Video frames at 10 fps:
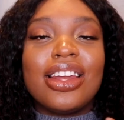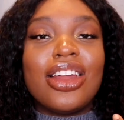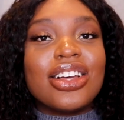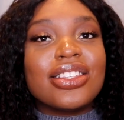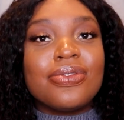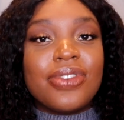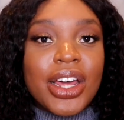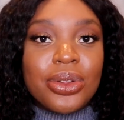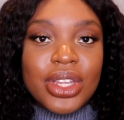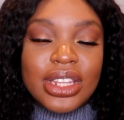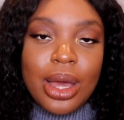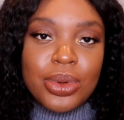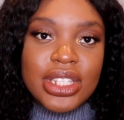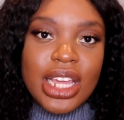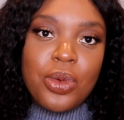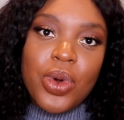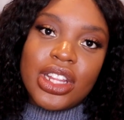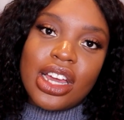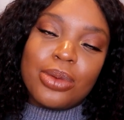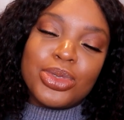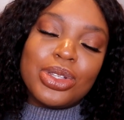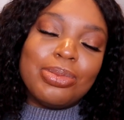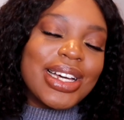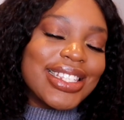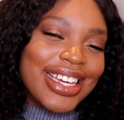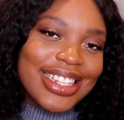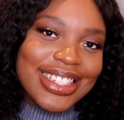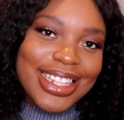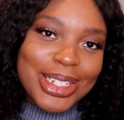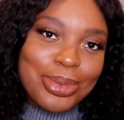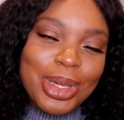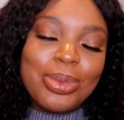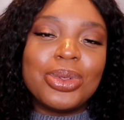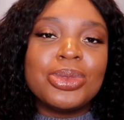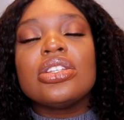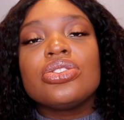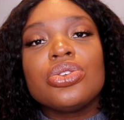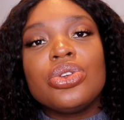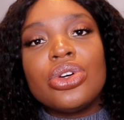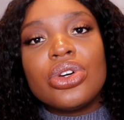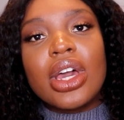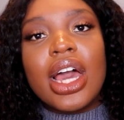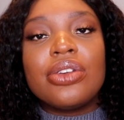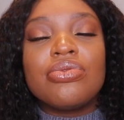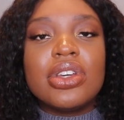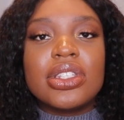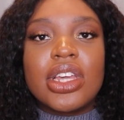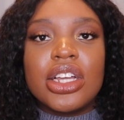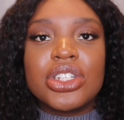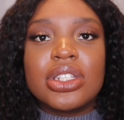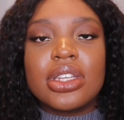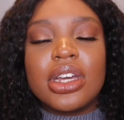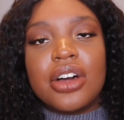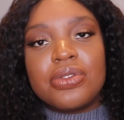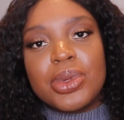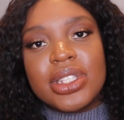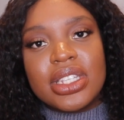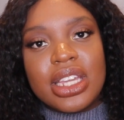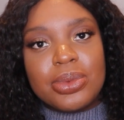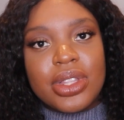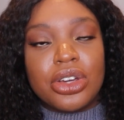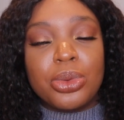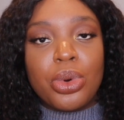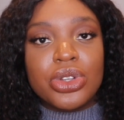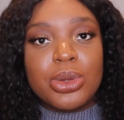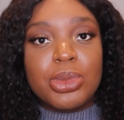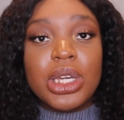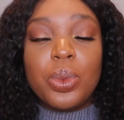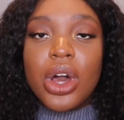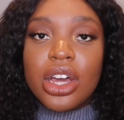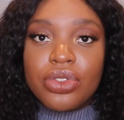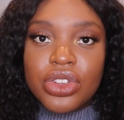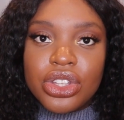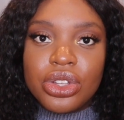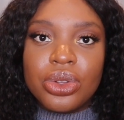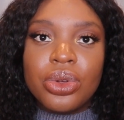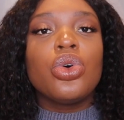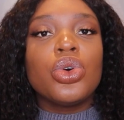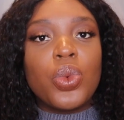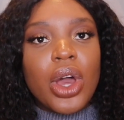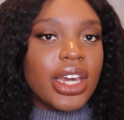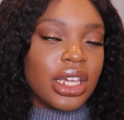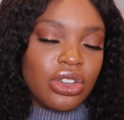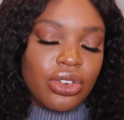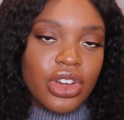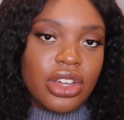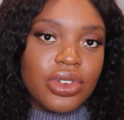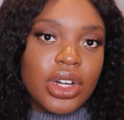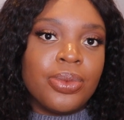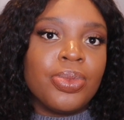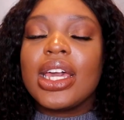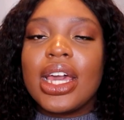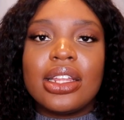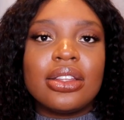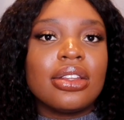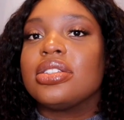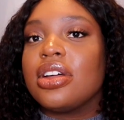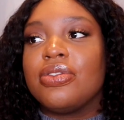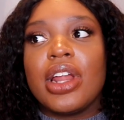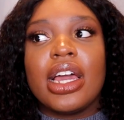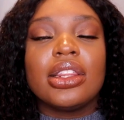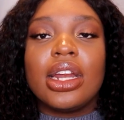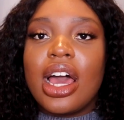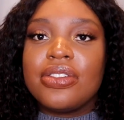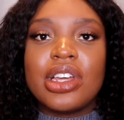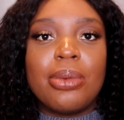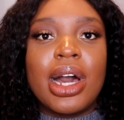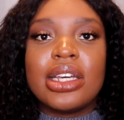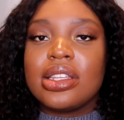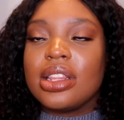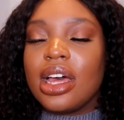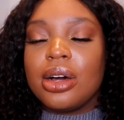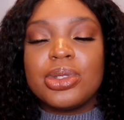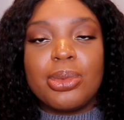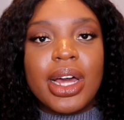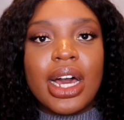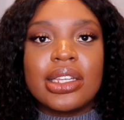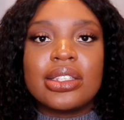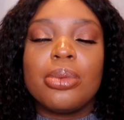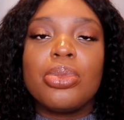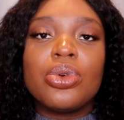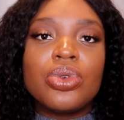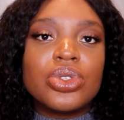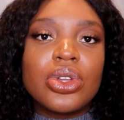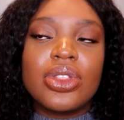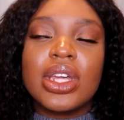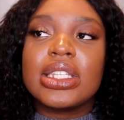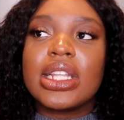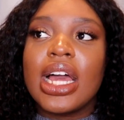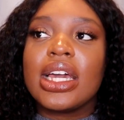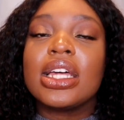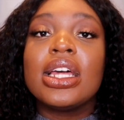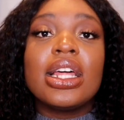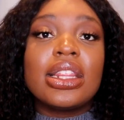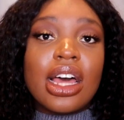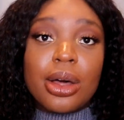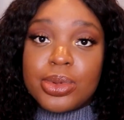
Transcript: the last and final thing that I would say when it comes to my second stage people is to look and research into government schemes that could possibly work for you or could work in your favor. Again, it's stuff like the Lifetime ISA, the Help to Buy ISA, but also things like the